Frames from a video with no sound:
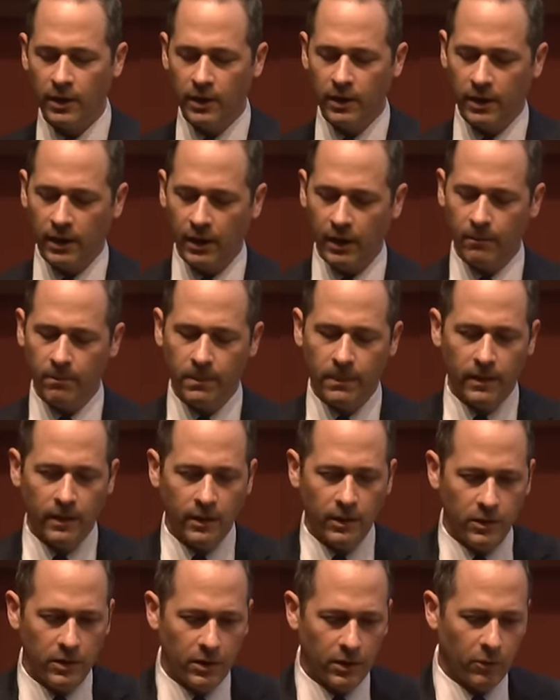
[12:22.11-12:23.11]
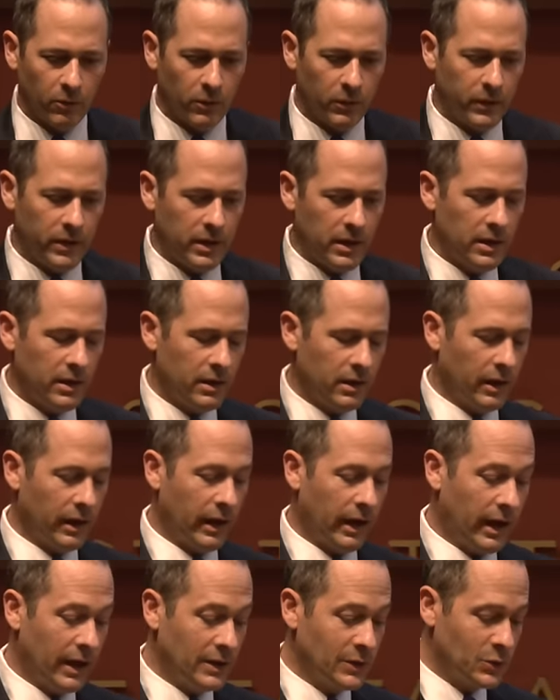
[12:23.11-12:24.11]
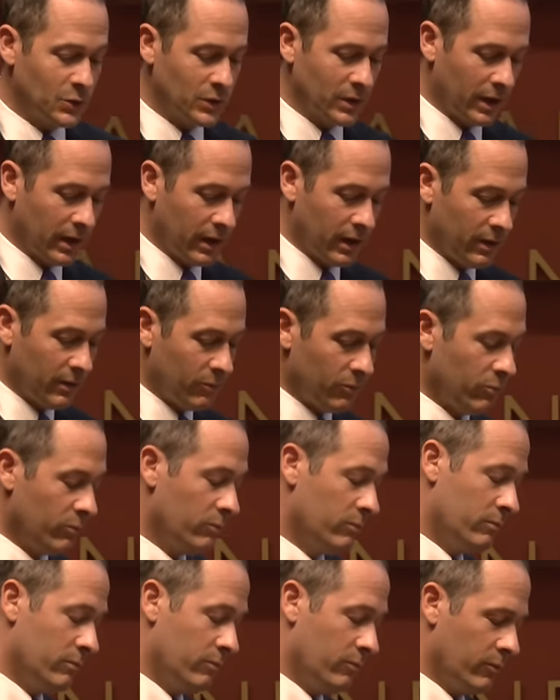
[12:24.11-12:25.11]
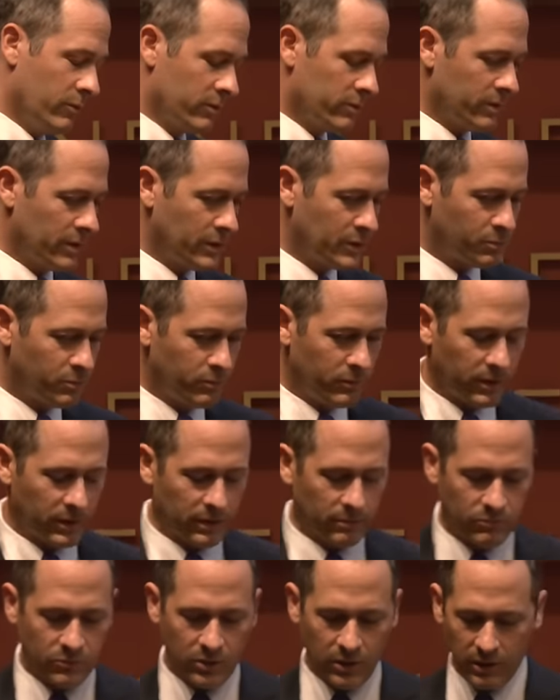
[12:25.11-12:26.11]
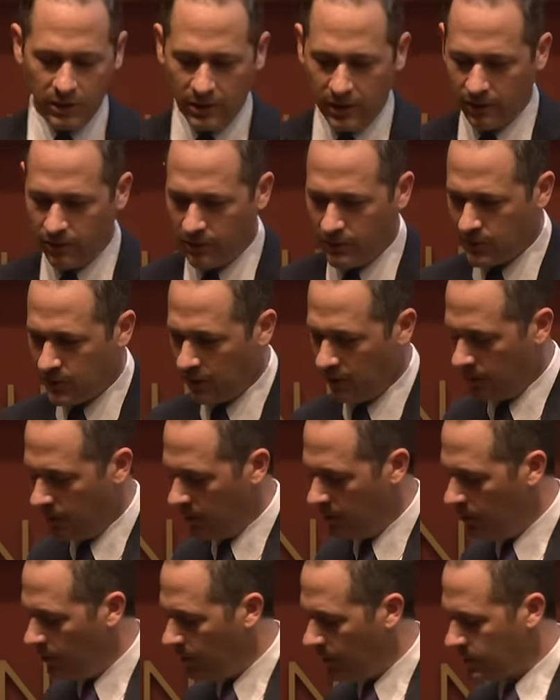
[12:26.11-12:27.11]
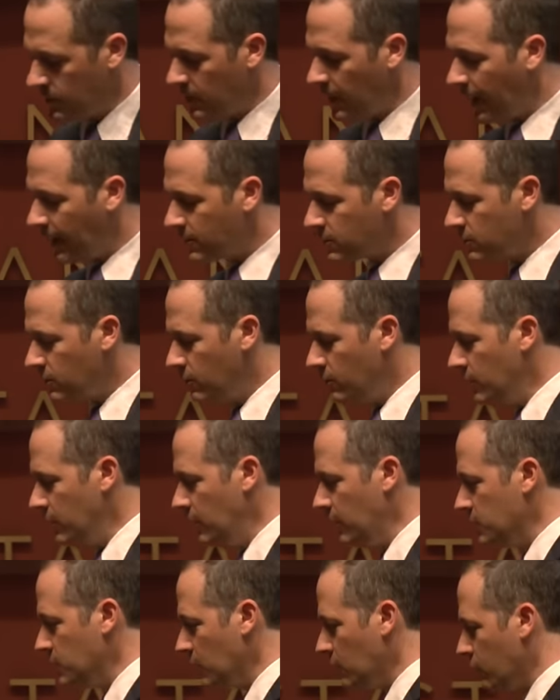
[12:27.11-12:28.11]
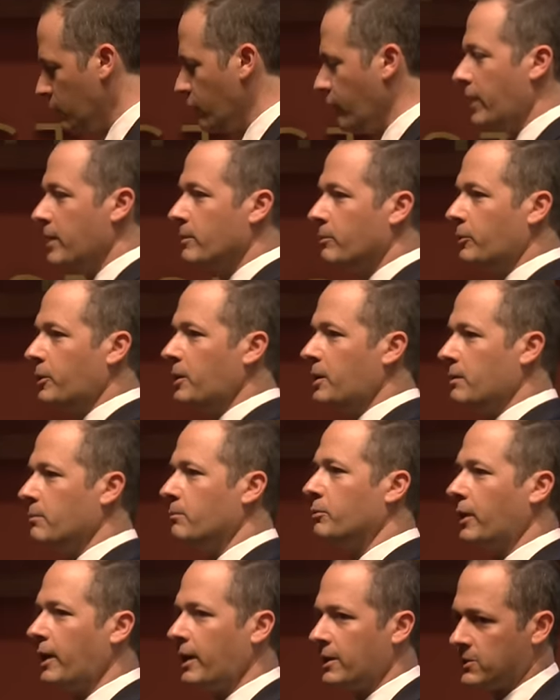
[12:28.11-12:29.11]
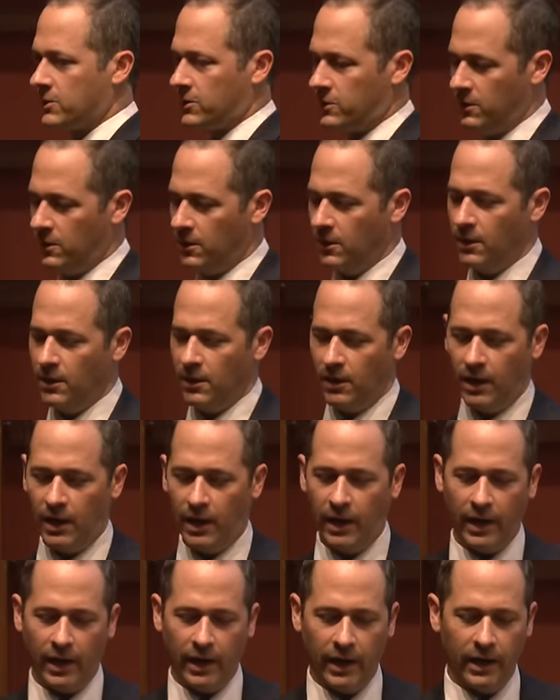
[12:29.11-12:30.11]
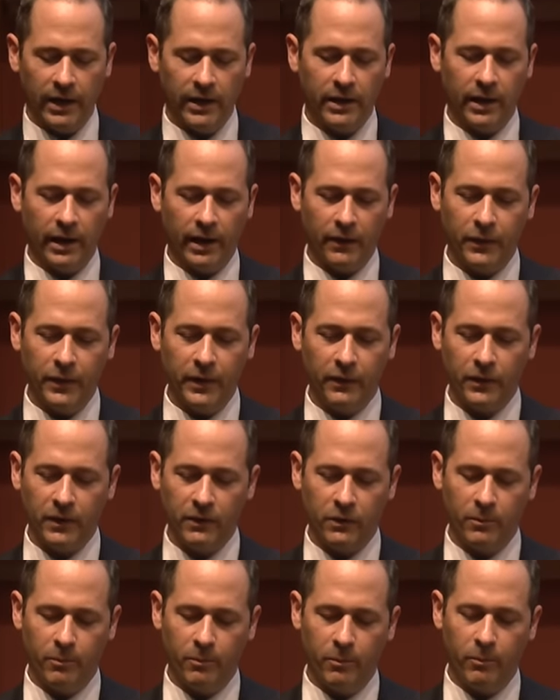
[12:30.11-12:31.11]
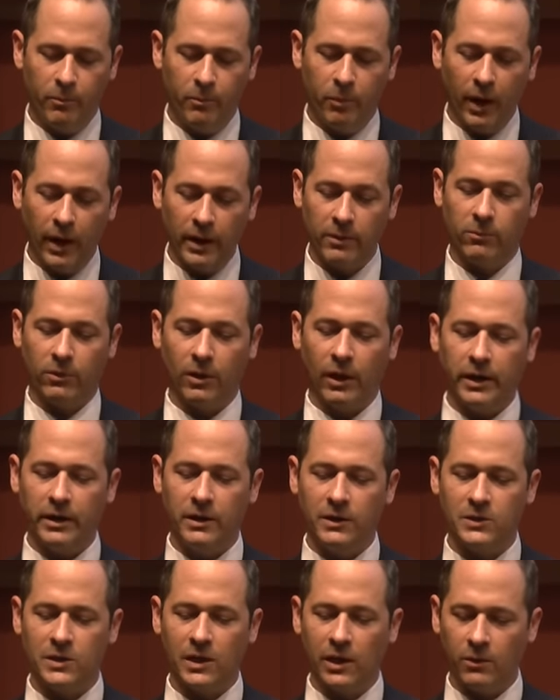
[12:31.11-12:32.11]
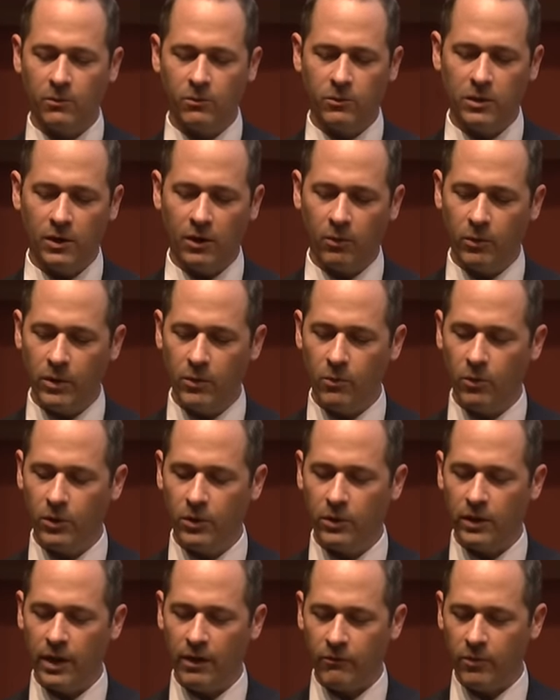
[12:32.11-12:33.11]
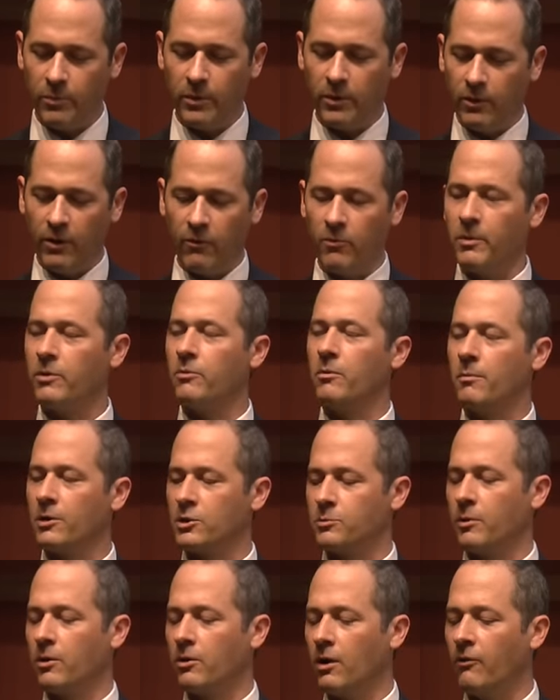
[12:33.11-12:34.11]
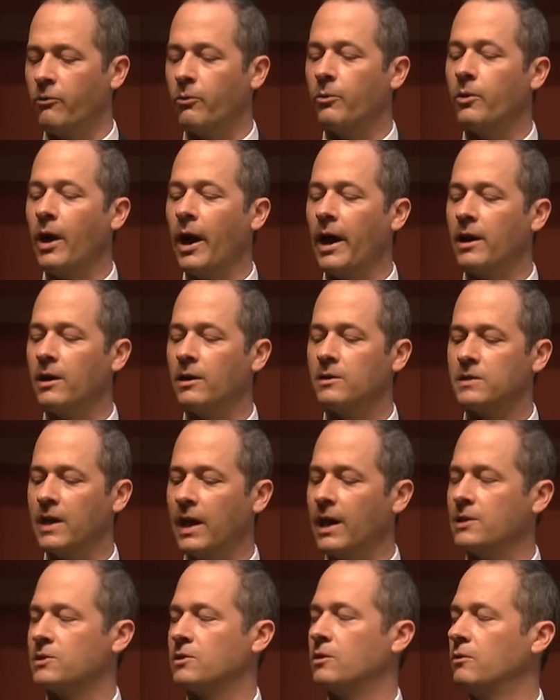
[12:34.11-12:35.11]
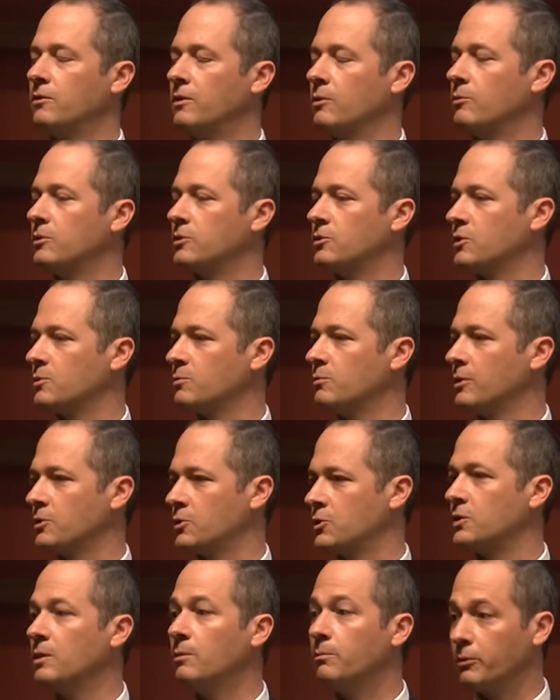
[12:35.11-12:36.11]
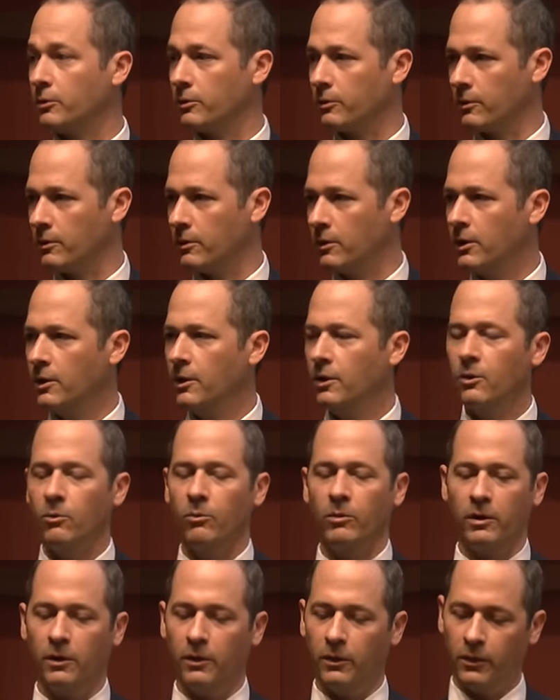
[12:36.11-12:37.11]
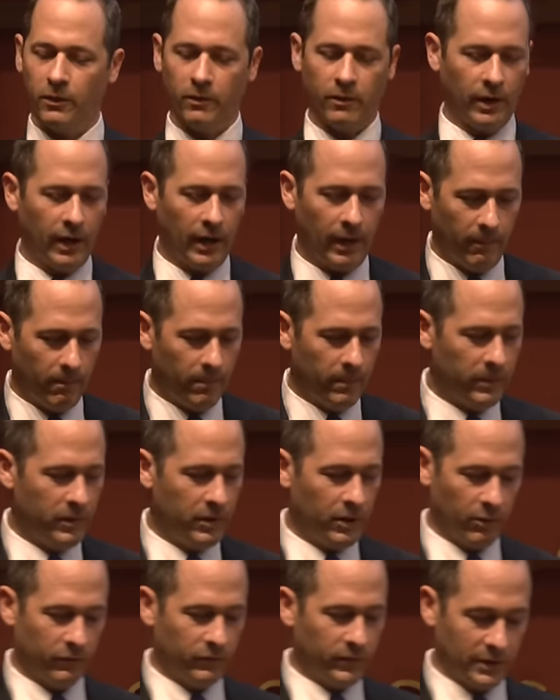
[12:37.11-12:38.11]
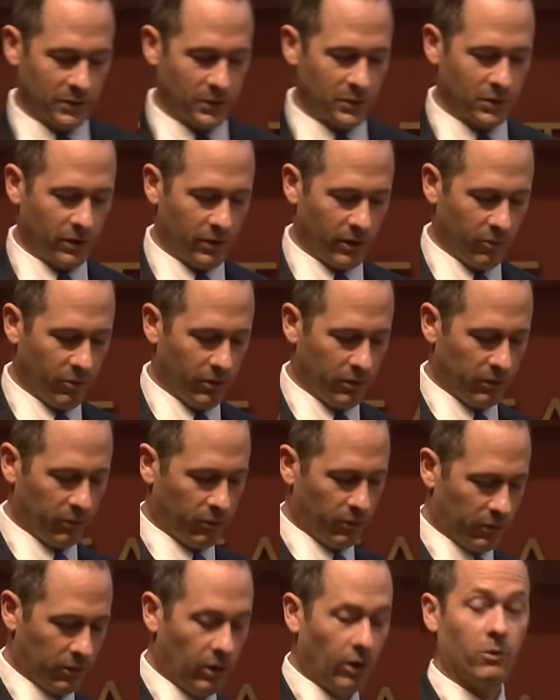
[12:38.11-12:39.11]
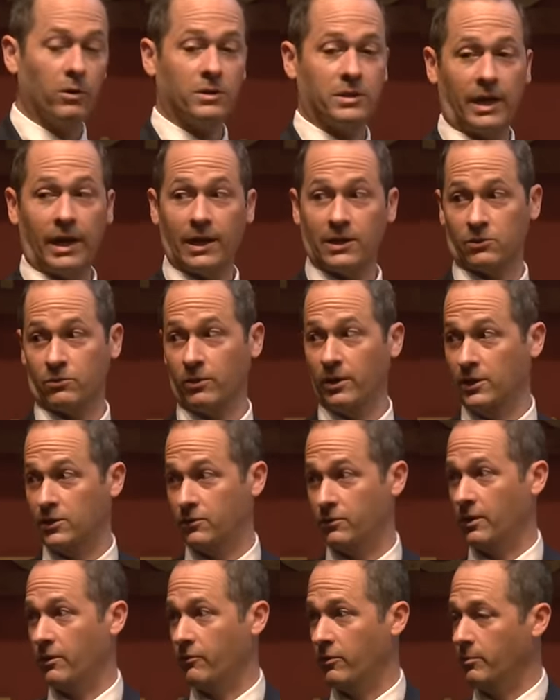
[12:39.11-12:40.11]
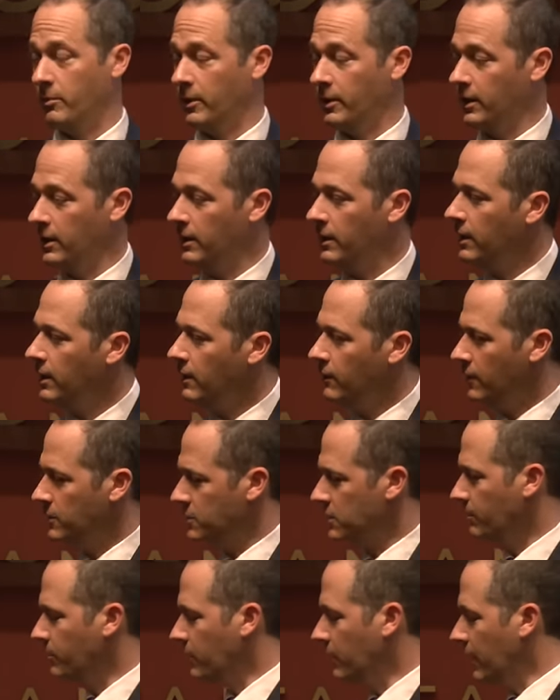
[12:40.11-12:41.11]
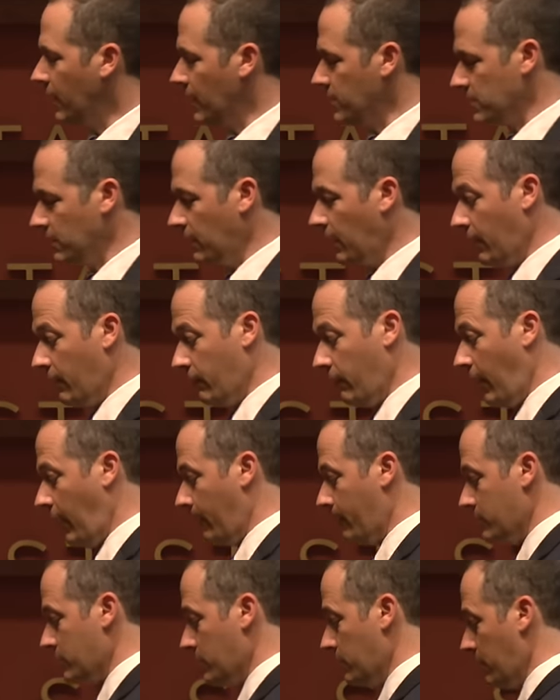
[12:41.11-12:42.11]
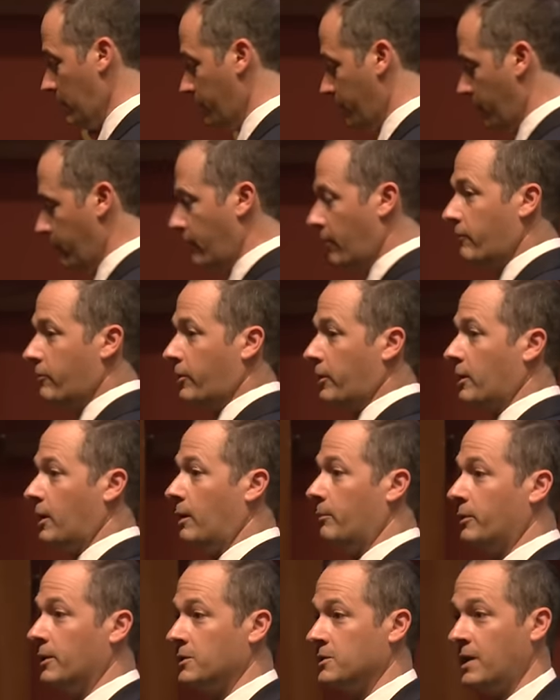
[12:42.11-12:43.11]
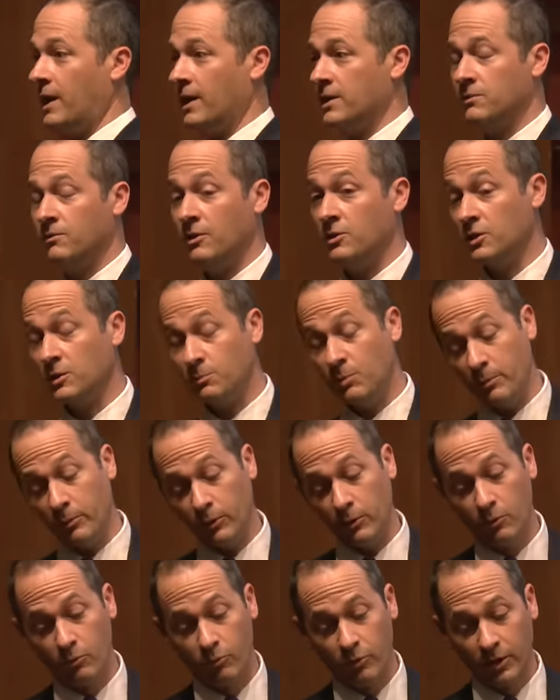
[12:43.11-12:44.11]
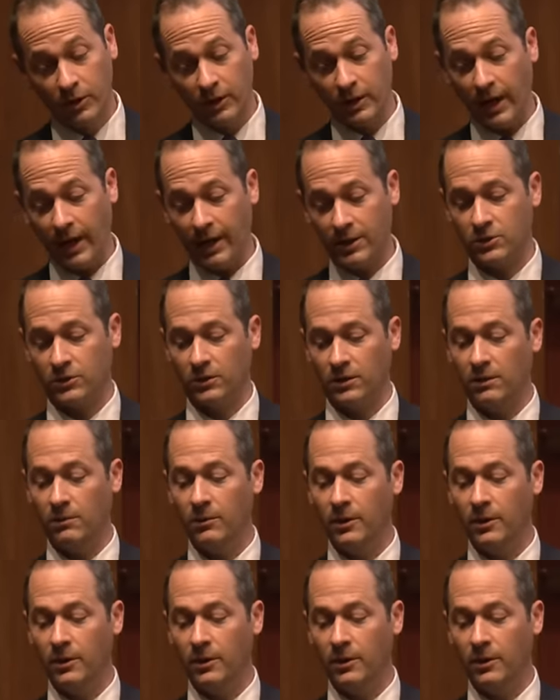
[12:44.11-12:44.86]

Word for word: Um, you know, the uh, as uh, as uh, John Cochrane said, the U S tax code is incredibly complex, and I think that the bottom line is, it, you know, we would every everybody would be much better off if we had a tax code that was just much simpler, with um, you know, if necessary, with with lower tax rates for everybody, than something that has a lot of opportunity for very very complex tax evasion. Because people who really actually